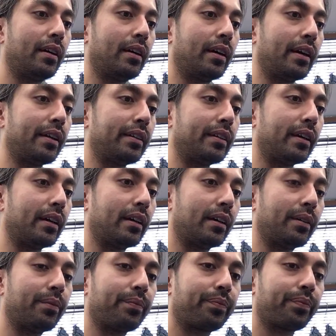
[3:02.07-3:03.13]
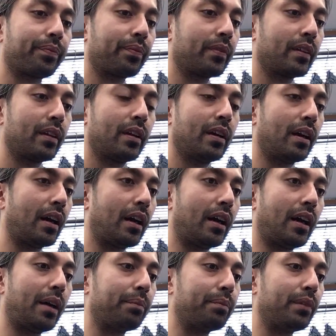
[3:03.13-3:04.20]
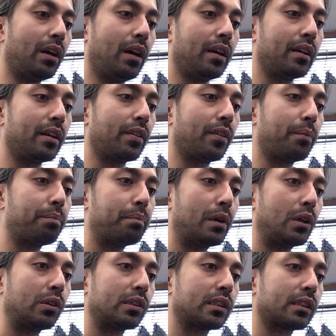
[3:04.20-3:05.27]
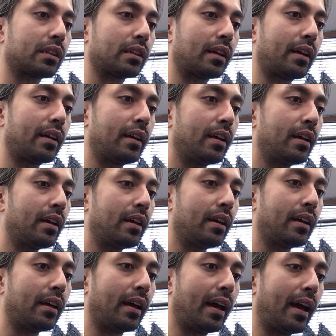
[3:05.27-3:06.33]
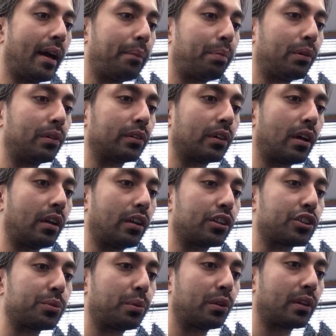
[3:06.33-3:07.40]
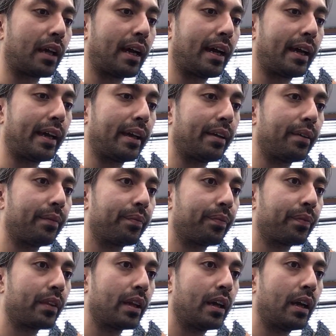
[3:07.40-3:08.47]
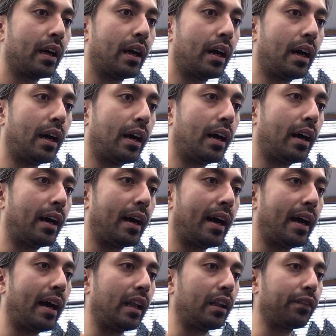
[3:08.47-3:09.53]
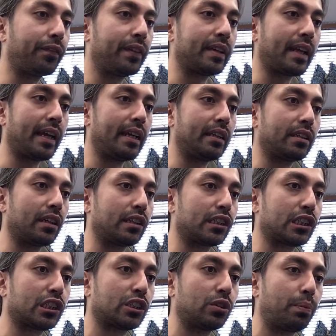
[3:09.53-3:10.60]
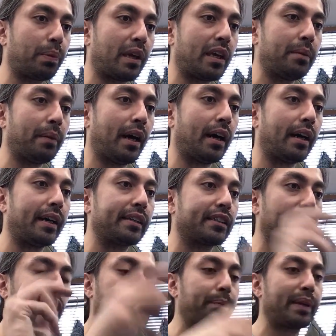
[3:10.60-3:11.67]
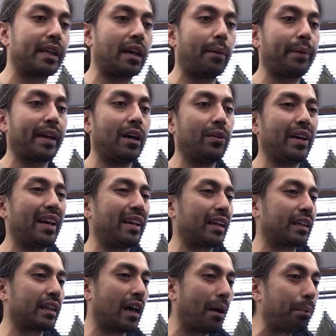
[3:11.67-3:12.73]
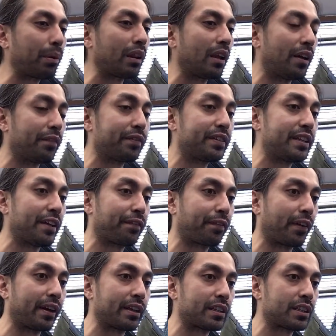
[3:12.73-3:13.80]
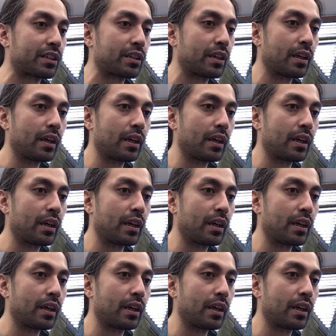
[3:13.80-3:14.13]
and uh, I'm not the most Apple knowledgeable guy. Uh, Elephant 8 Supima is gonna be coming out in a couple of different,